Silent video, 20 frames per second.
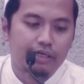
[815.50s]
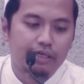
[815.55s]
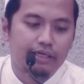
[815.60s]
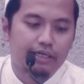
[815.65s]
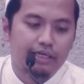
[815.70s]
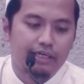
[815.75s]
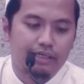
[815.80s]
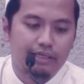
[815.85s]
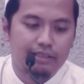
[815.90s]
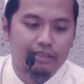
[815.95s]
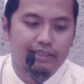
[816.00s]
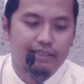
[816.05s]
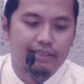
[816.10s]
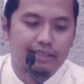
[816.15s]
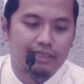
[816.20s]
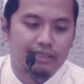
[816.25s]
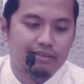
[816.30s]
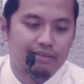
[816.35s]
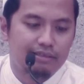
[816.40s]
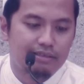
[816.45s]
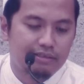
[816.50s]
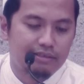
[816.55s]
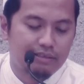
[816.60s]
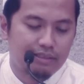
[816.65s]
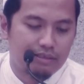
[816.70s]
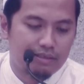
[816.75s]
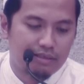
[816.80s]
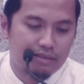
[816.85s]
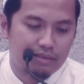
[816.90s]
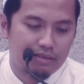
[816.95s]
Another
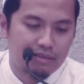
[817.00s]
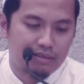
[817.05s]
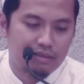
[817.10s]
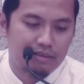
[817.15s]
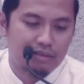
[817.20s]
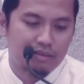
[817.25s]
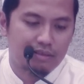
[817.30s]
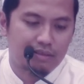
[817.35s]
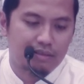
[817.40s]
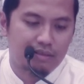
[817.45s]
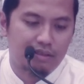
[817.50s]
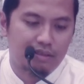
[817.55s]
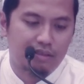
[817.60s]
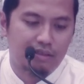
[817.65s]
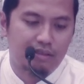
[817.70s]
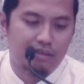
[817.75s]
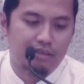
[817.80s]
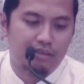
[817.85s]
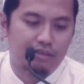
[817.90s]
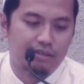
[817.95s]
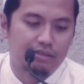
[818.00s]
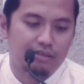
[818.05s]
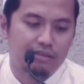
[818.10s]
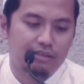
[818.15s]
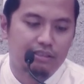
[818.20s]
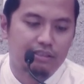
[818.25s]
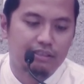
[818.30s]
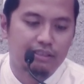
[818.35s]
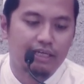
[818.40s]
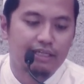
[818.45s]
characteristic
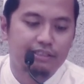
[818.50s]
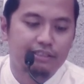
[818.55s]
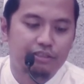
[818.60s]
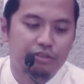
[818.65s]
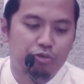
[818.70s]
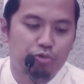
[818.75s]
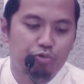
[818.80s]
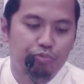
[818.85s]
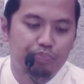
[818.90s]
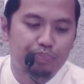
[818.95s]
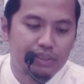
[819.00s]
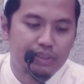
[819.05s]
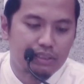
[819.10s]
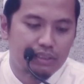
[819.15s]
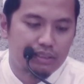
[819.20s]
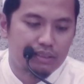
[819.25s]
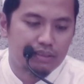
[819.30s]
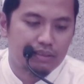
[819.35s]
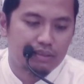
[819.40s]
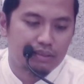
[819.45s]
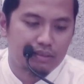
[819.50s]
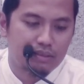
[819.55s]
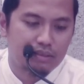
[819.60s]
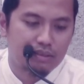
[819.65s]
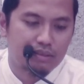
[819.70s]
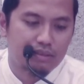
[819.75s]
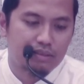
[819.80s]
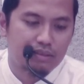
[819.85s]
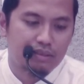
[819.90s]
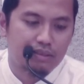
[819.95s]
that should be,
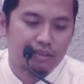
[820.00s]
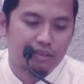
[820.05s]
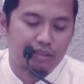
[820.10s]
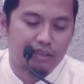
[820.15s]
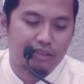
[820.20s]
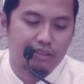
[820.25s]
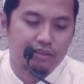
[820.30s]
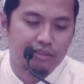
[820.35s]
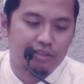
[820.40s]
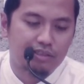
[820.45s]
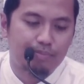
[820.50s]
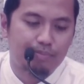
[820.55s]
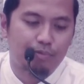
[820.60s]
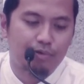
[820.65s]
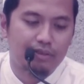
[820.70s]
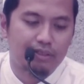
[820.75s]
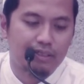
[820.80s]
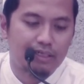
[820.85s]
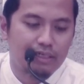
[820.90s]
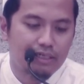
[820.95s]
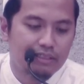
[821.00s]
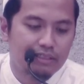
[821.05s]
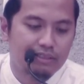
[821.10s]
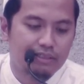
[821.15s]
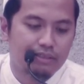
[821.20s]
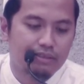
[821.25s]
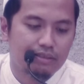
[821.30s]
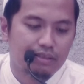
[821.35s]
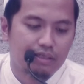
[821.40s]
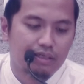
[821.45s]
it's somewhat
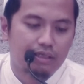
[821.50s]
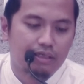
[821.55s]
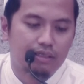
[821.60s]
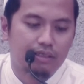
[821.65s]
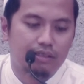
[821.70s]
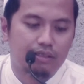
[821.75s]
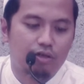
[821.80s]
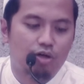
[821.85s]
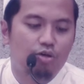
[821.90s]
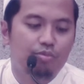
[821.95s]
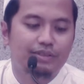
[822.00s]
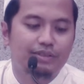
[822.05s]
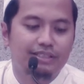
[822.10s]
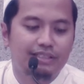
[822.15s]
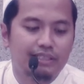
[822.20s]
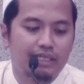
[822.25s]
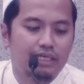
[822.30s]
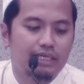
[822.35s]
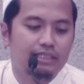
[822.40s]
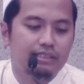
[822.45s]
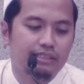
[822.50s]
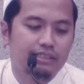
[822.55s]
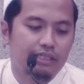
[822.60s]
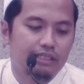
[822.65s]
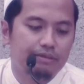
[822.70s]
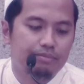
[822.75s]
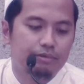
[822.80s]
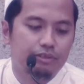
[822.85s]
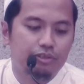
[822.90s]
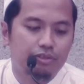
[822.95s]
related, common sense
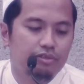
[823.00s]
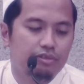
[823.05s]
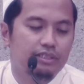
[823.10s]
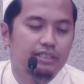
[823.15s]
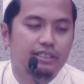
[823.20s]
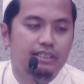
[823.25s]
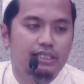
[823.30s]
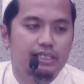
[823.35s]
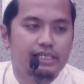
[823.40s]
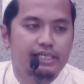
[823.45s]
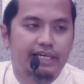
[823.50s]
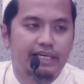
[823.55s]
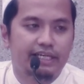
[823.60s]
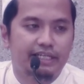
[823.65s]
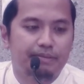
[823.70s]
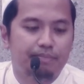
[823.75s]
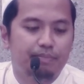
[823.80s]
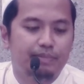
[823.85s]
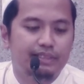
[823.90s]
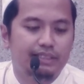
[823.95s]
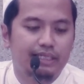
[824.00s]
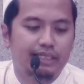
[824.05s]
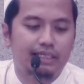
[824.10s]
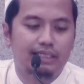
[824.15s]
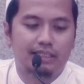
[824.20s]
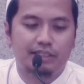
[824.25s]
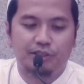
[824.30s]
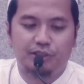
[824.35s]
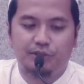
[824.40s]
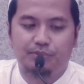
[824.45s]
and maturity and
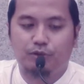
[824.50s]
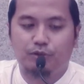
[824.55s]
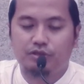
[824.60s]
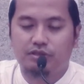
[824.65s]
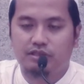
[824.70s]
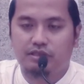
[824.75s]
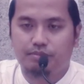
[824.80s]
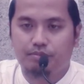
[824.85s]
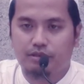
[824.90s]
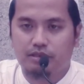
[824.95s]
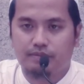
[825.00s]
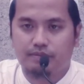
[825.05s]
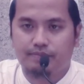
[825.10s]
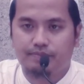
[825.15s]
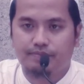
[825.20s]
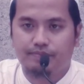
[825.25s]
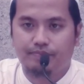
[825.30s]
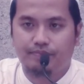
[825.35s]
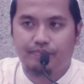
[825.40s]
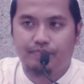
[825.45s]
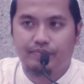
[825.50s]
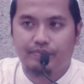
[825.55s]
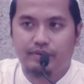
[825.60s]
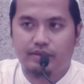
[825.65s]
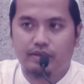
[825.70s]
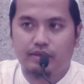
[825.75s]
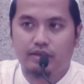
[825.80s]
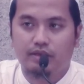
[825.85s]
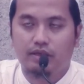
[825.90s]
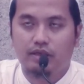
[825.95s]
being responsible.
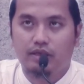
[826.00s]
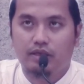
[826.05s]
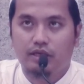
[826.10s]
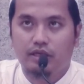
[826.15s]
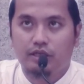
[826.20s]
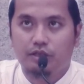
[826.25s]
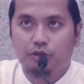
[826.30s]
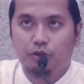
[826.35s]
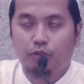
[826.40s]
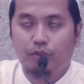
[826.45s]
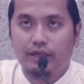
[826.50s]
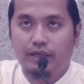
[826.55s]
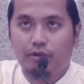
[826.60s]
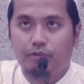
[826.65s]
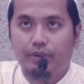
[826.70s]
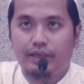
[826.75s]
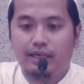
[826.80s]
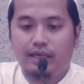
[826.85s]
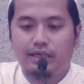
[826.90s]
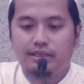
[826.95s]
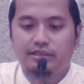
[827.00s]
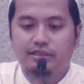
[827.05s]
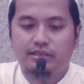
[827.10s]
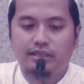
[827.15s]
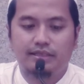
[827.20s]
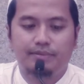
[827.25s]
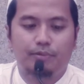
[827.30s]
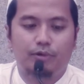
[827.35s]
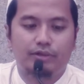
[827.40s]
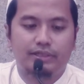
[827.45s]
So when I
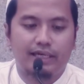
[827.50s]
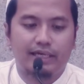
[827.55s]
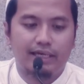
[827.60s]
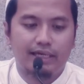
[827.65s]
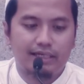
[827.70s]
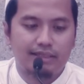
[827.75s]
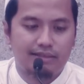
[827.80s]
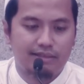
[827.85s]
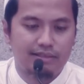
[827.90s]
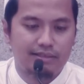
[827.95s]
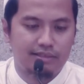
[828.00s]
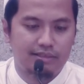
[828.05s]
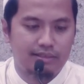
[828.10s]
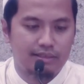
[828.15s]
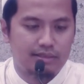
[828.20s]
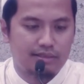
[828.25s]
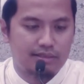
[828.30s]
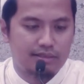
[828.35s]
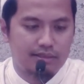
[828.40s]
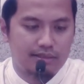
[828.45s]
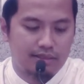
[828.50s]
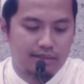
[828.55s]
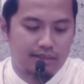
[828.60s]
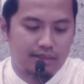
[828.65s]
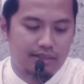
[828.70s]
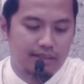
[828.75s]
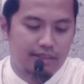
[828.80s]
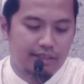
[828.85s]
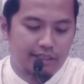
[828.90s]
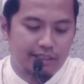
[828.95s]
say about characteristics
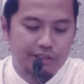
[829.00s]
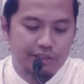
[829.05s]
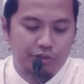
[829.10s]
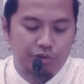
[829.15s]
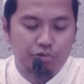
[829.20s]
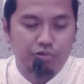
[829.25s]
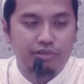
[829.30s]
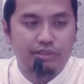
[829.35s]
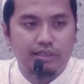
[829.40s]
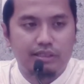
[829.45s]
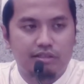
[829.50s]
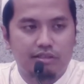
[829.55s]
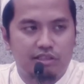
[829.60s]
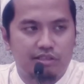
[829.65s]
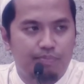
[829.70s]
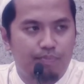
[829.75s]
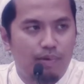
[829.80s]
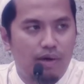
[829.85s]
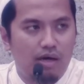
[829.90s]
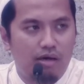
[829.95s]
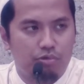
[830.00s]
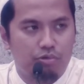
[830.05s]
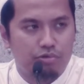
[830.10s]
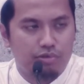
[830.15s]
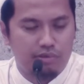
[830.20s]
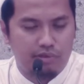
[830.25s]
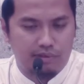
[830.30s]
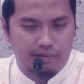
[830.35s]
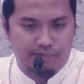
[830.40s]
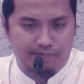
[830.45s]
in choosing a
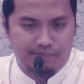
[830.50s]
spouse,